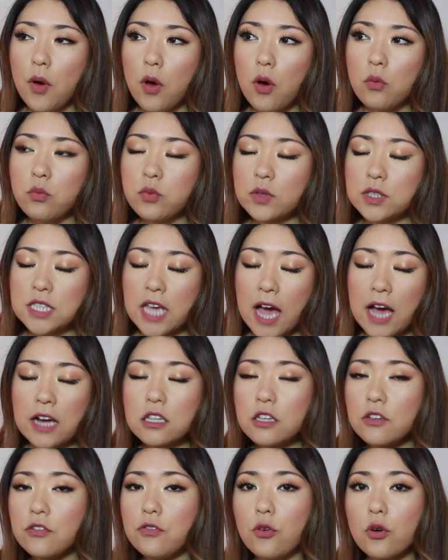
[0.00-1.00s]

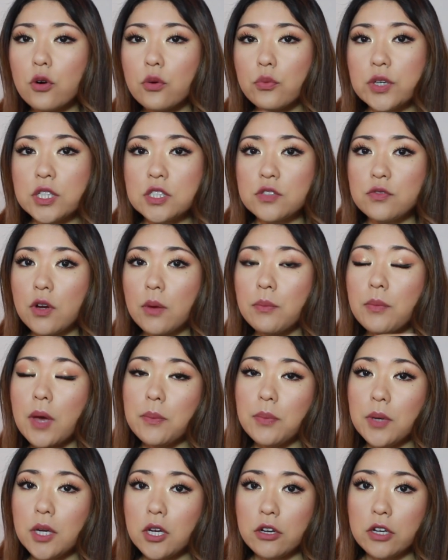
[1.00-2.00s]
exactly four weeks from my
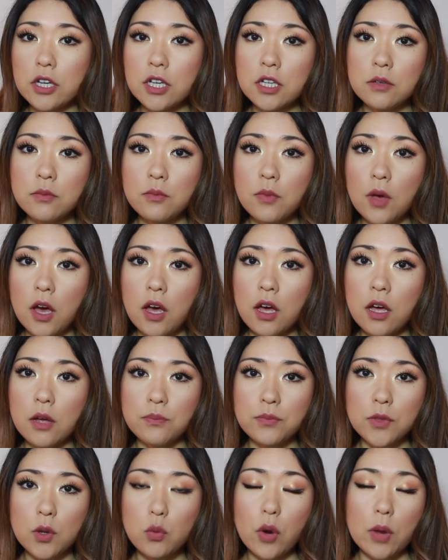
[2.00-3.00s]
period,
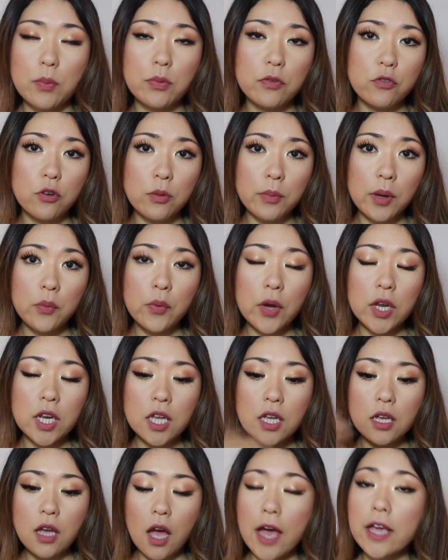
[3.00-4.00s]
um, right before my
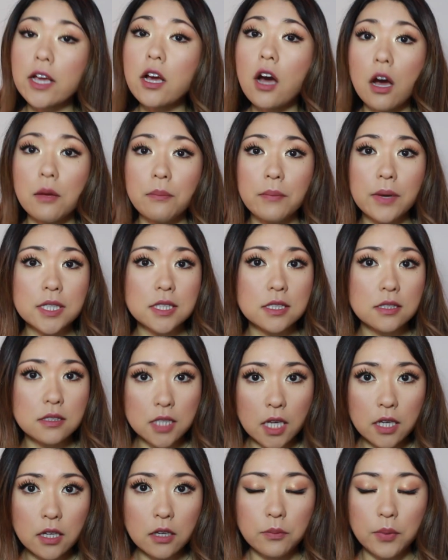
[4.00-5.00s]
wedding, I got my
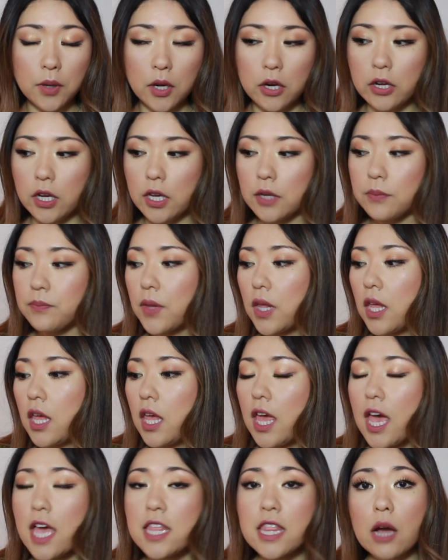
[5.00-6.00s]
second period.
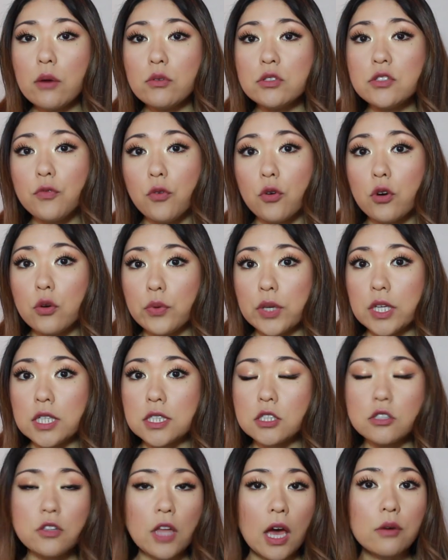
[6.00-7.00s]
And that was four weeks.
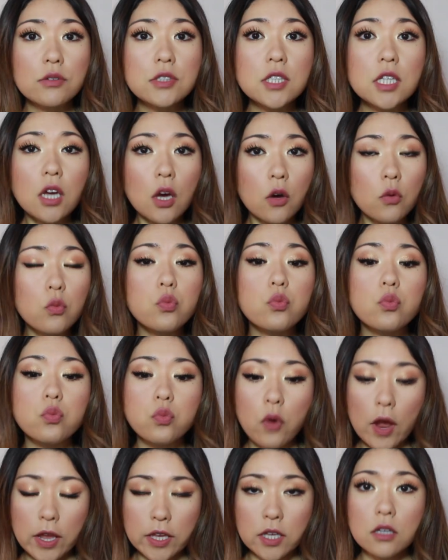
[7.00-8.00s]
So that was like a
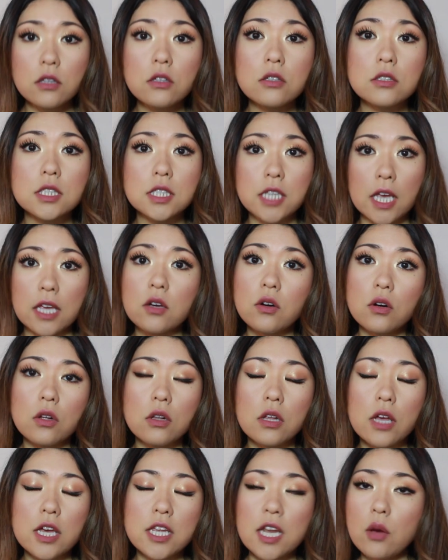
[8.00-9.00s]
regular
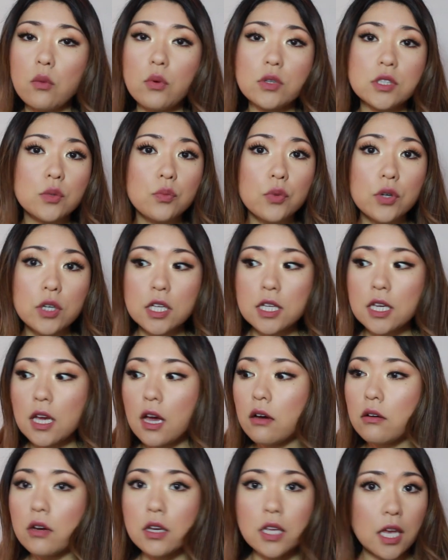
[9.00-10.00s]
cycle. And I wasn't working
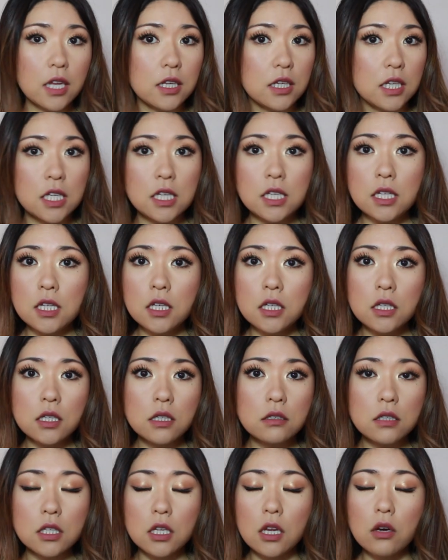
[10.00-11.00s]
out, again,
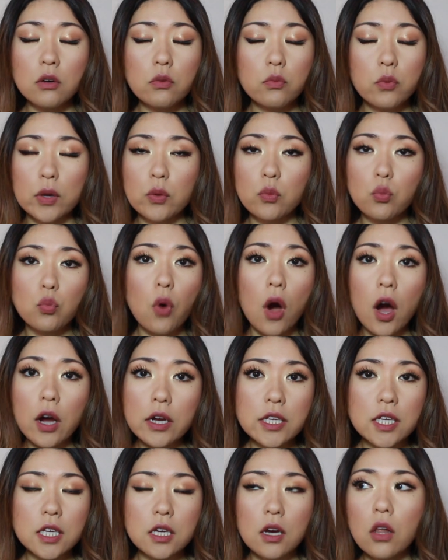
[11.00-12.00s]
eating, you know, like
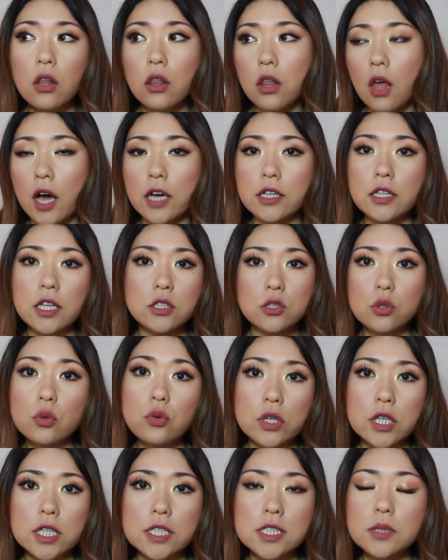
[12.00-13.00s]
walking a lot like
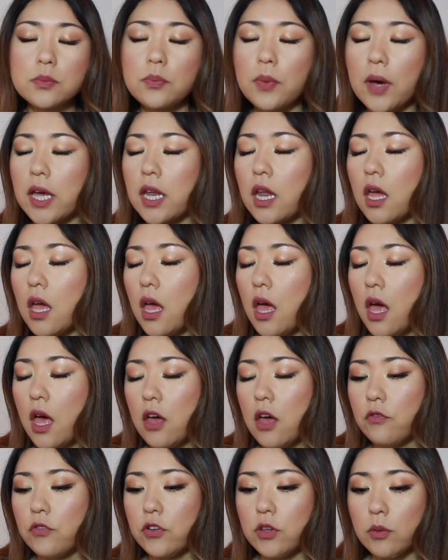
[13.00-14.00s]
tourists. But
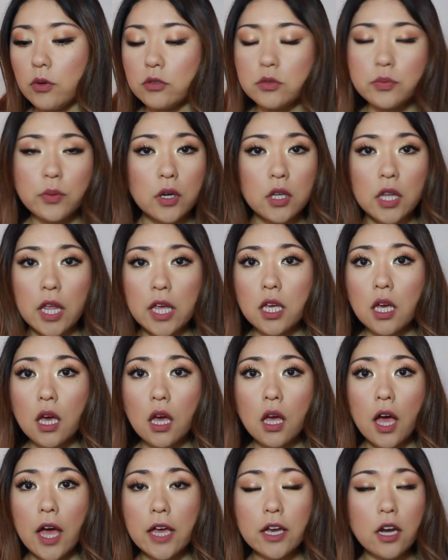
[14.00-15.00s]
for the most part, like
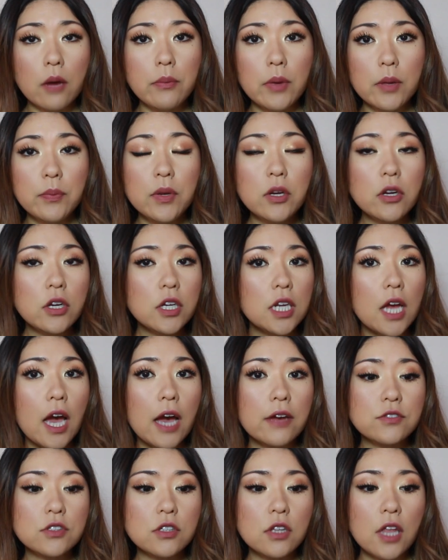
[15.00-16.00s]
I got my period
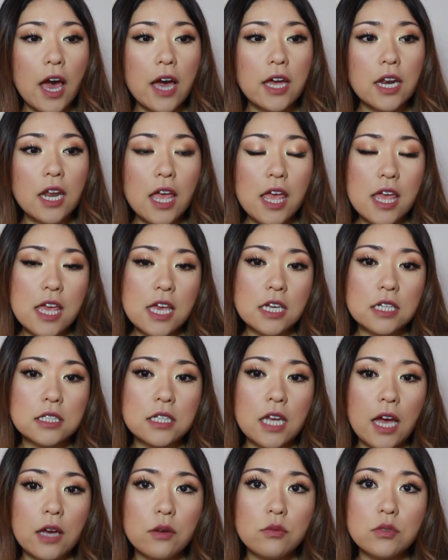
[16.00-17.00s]
after that and
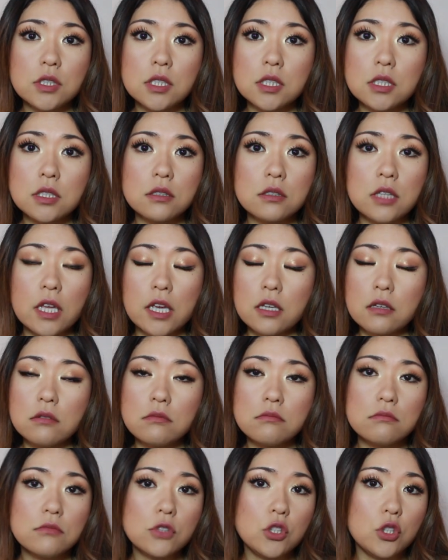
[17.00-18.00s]
I was like
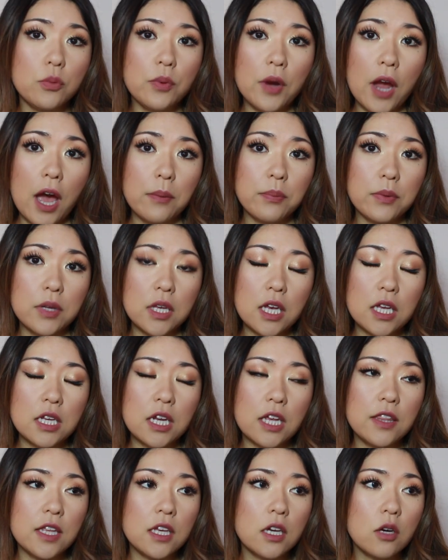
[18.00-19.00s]
super happy. And
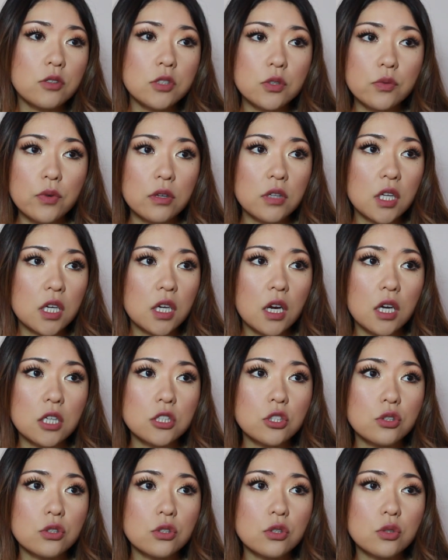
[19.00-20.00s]
I think it was around like
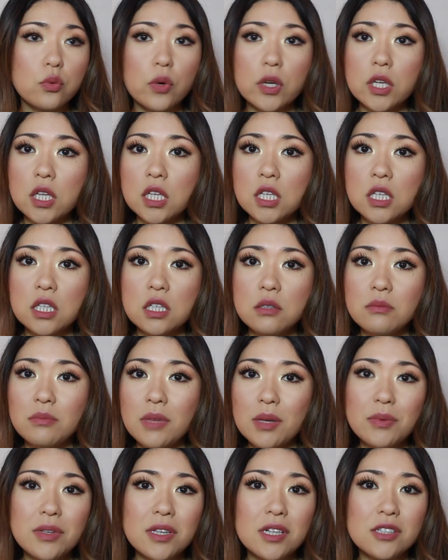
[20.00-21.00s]
120,
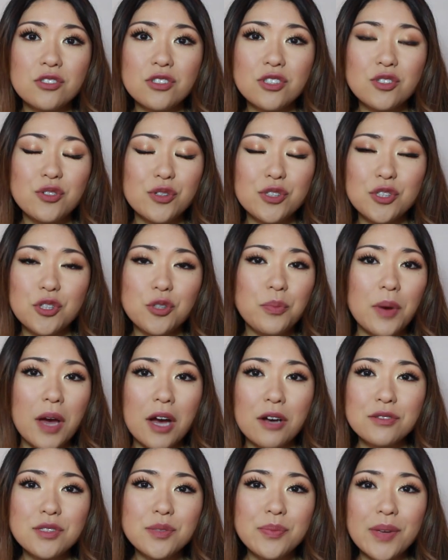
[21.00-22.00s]
maybe 122
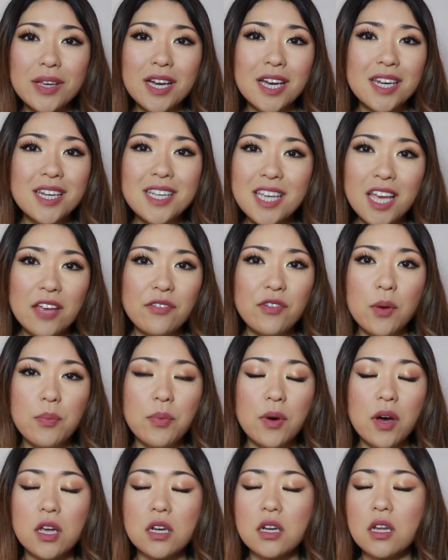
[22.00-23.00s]
pounds. But I kind of gave up
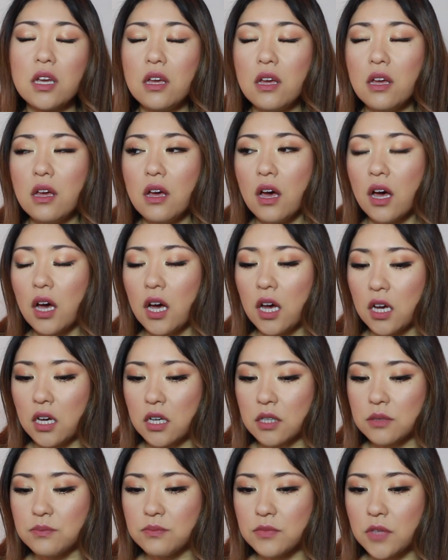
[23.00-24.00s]
on
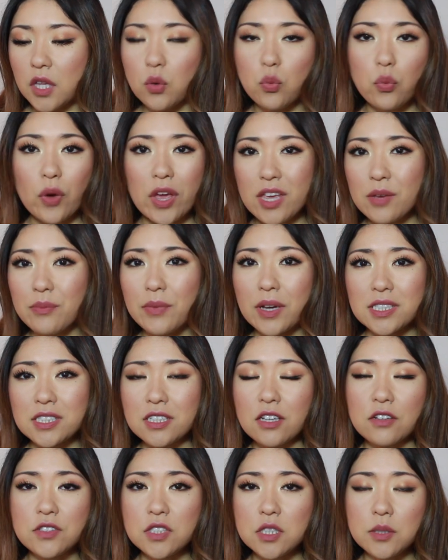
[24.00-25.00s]
um, like weighing
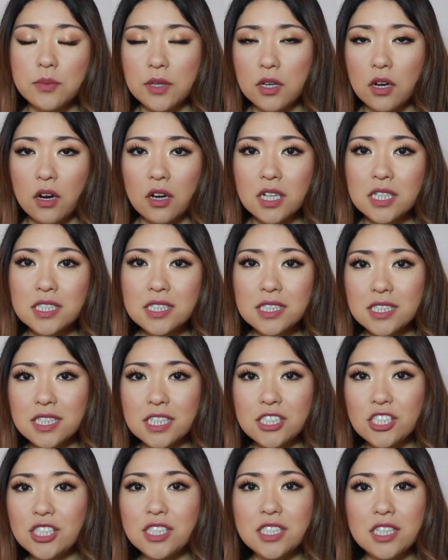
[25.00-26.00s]
myself to be honest because
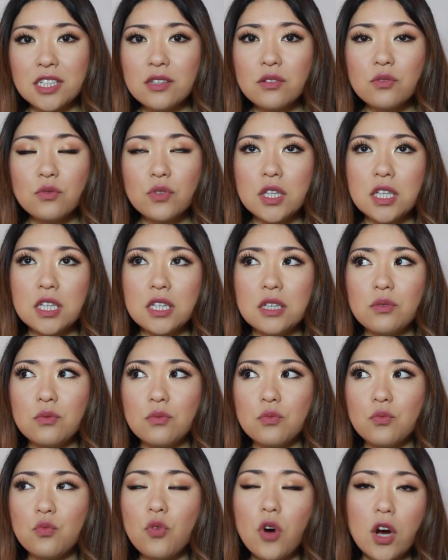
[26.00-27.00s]
I just didn't really
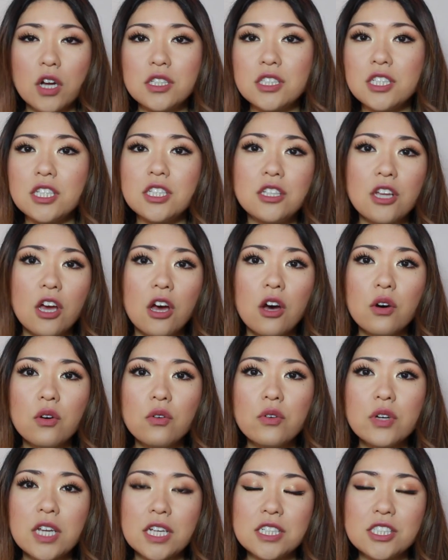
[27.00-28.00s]
want to
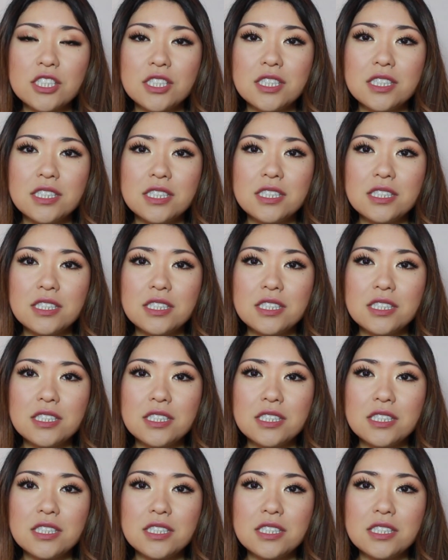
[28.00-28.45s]
know and I just